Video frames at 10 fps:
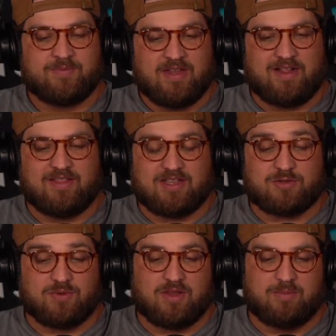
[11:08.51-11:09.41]
i think that's
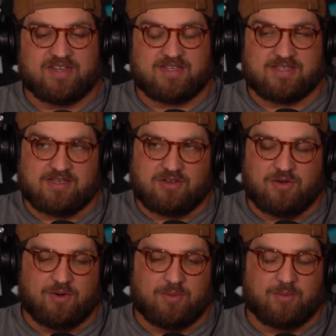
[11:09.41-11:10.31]
one of the best things that you
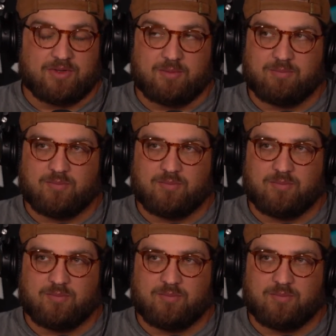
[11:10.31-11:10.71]
know we really